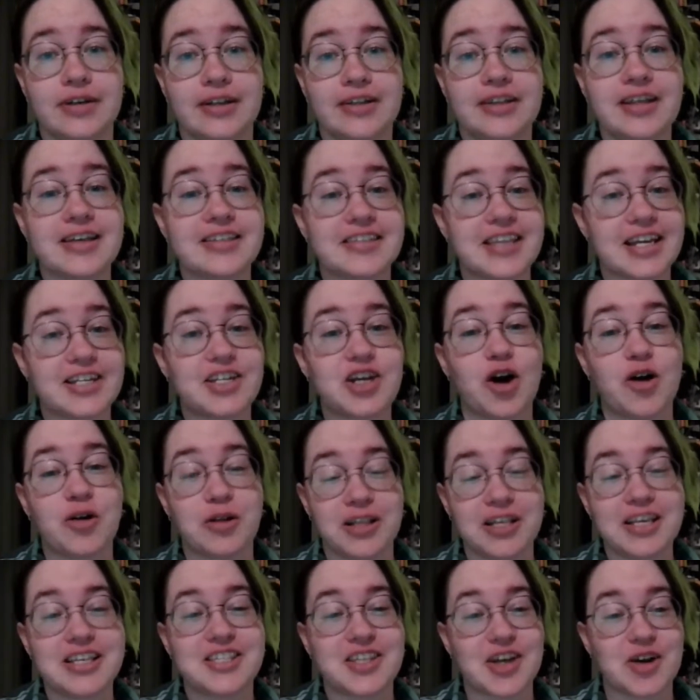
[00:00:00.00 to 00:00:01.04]
Unless I
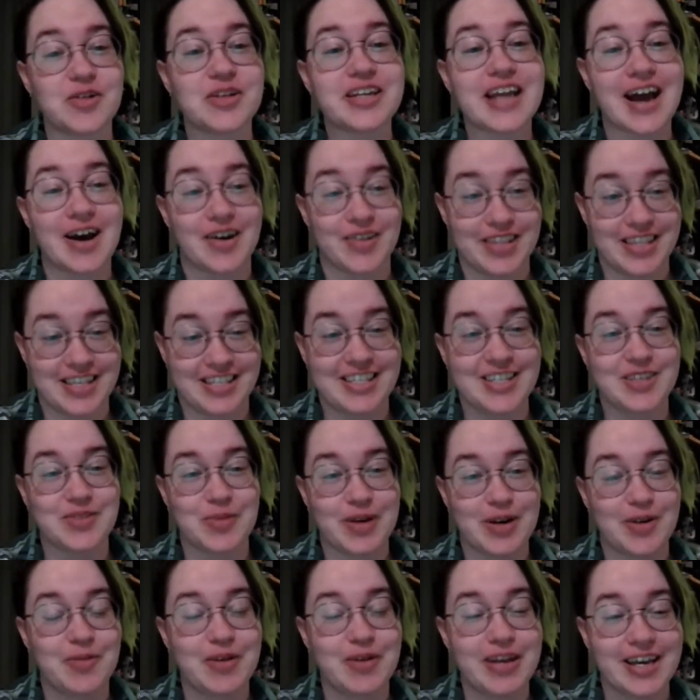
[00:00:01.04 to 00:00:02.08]
totally zoned out, this is
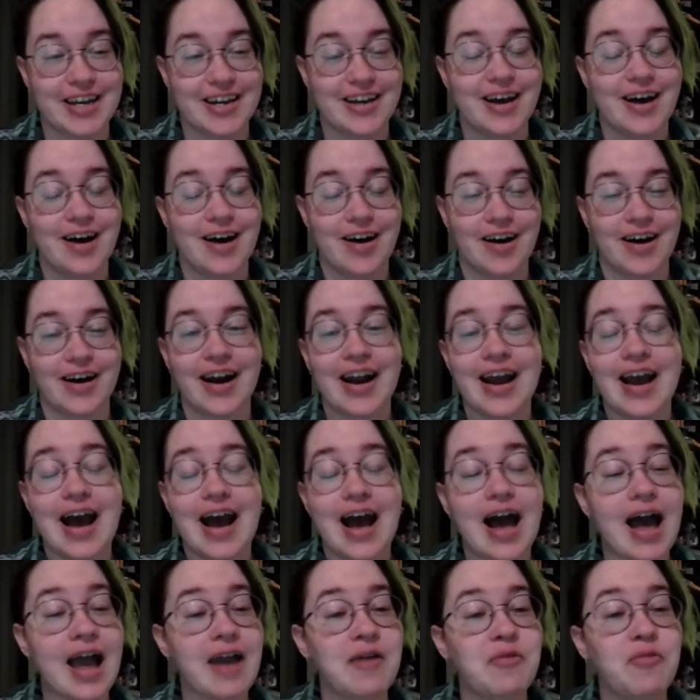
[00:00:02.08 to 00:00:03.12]
where we are.
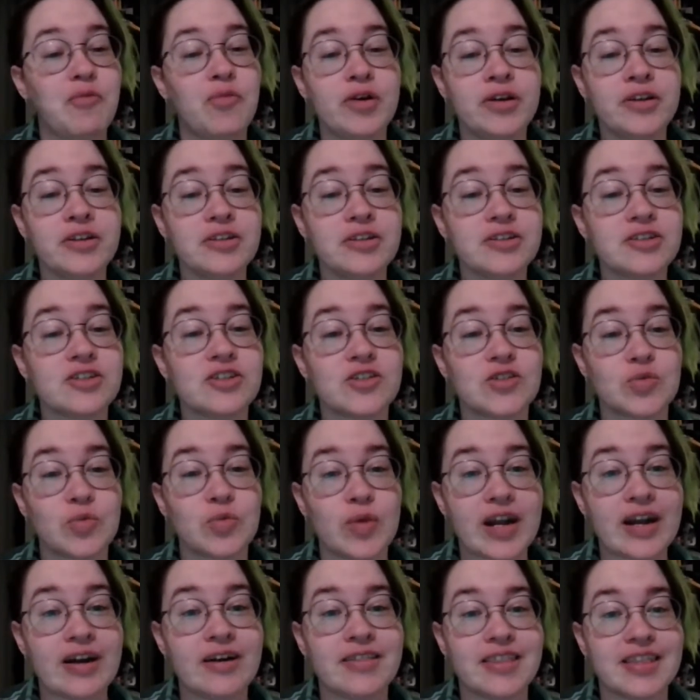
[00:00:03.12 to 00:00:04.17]
I wouldn't
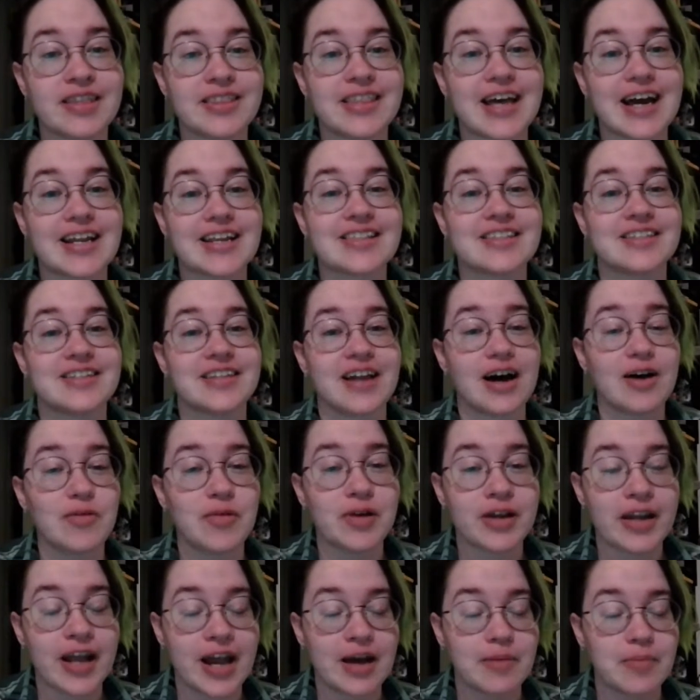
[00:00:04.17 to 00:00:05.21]
swear that that's not
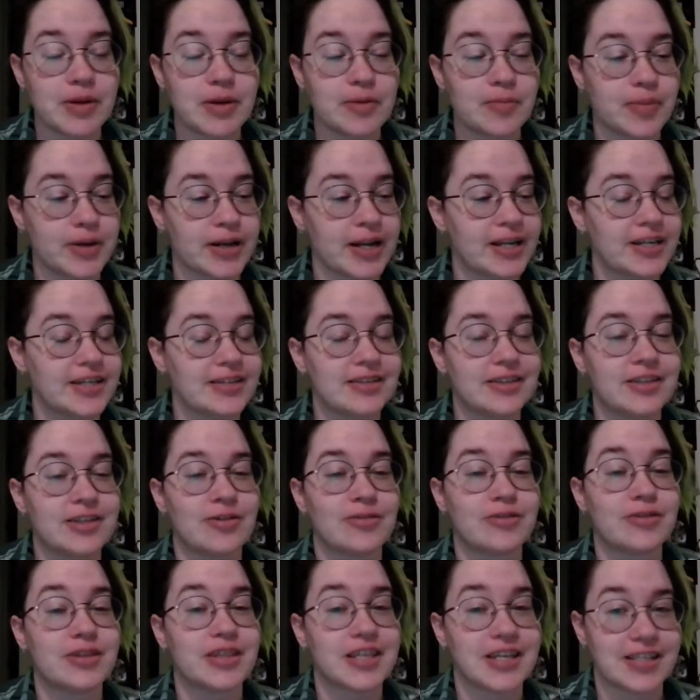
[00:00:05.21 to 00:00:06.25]
what happened, but I
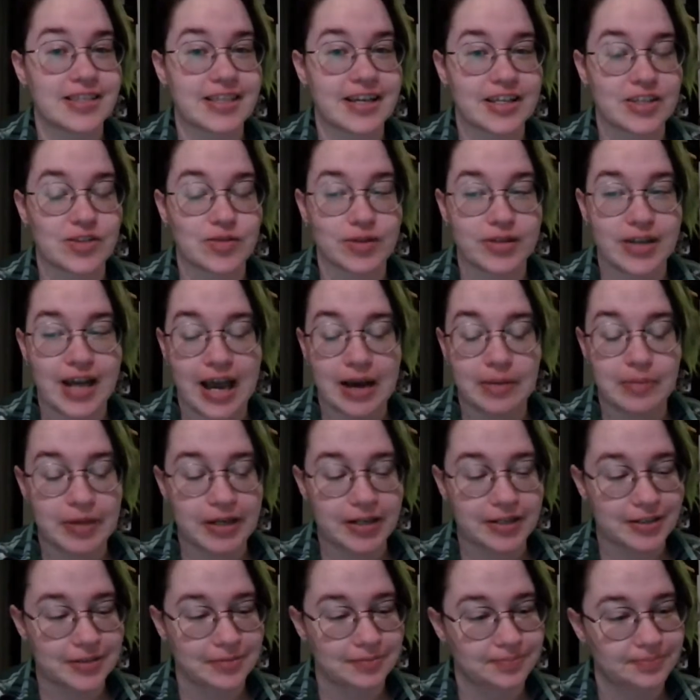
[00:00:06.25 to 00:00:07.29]
don't think that's what
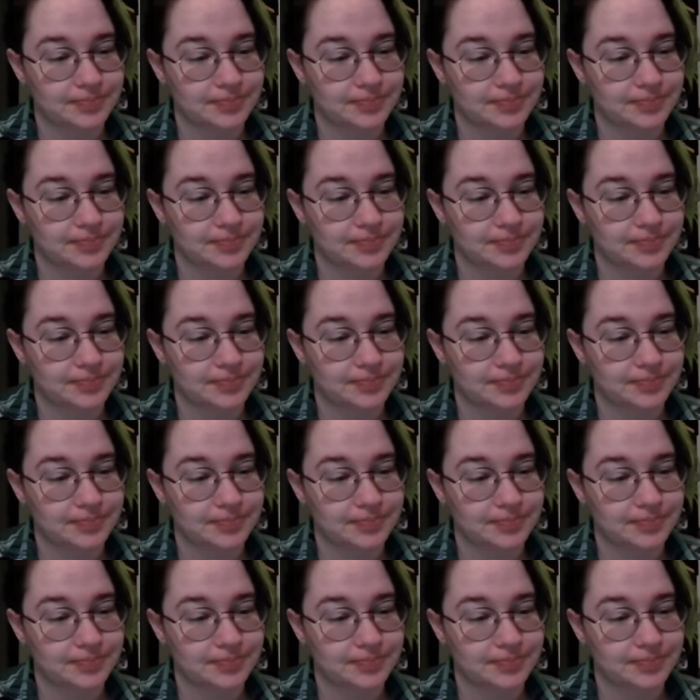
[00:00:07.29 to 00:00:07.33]
happened.